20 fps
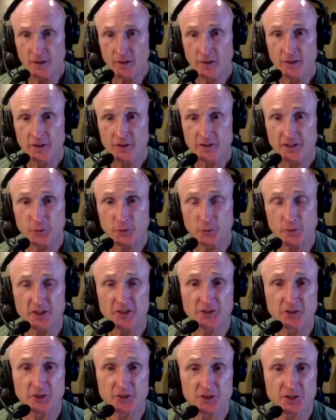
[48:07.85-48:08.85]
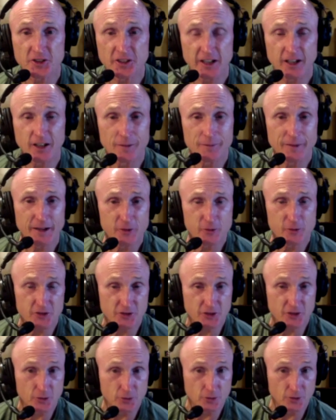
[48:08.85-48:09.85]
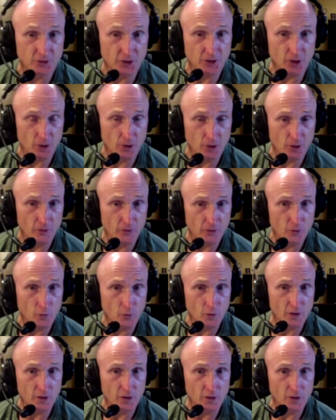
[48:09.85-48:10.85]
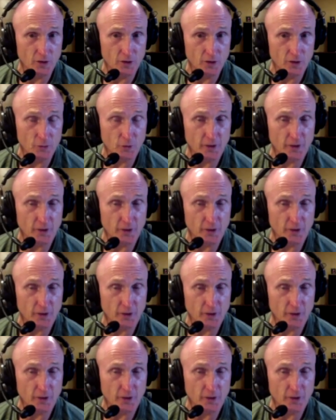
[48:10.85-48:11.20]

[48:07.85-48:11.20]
did research in elementary schools all over the world,